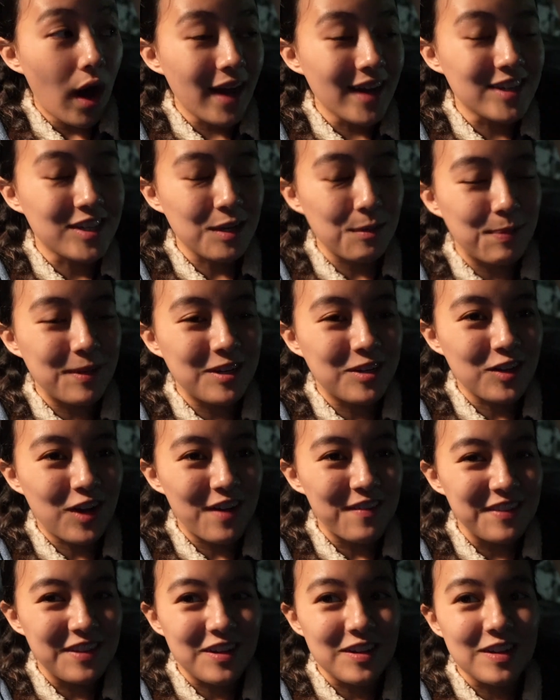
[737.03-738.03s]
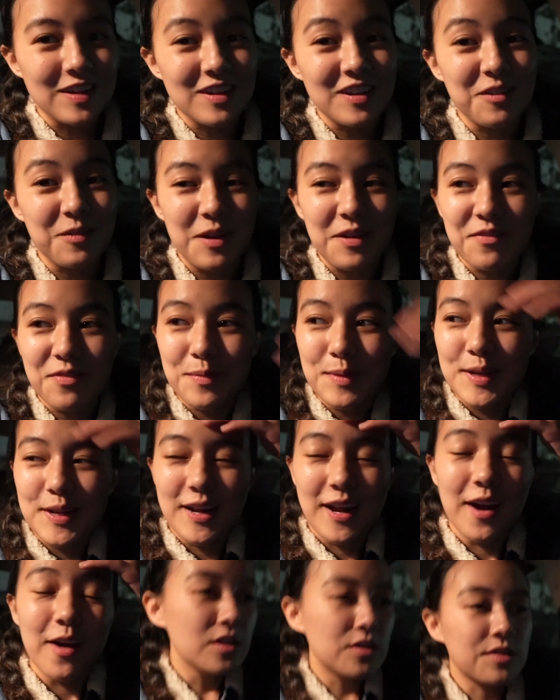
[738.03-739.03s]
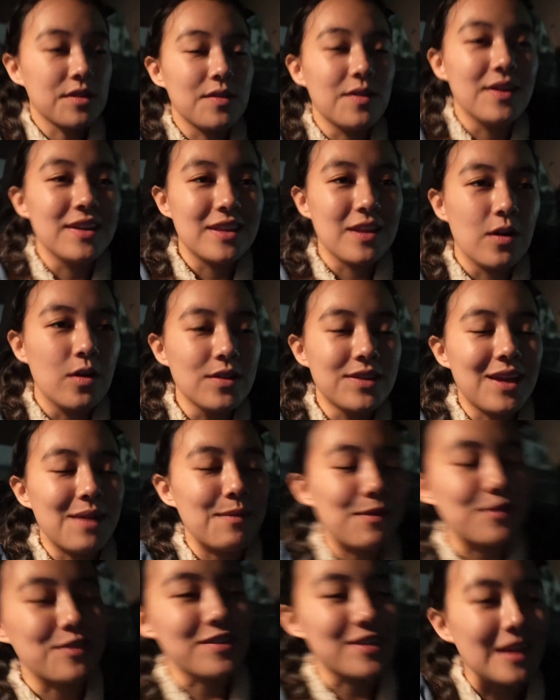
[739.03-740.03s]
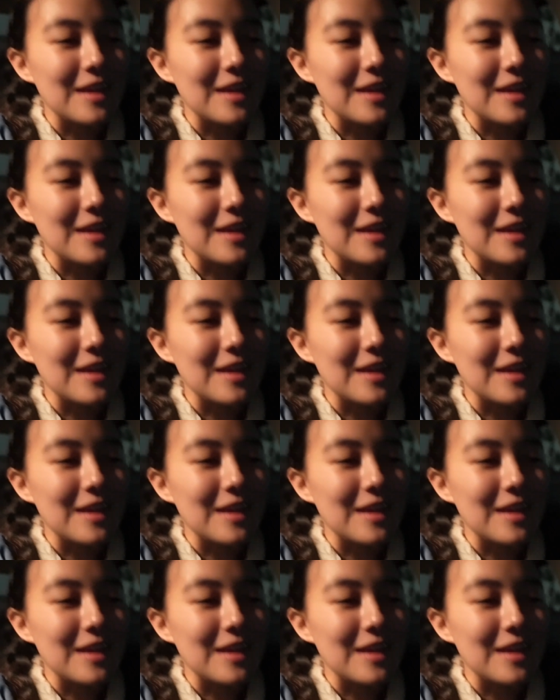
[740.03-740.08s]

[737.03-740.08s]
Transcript: I should be driving. They're literally waiting for me to go. So the whole time I was just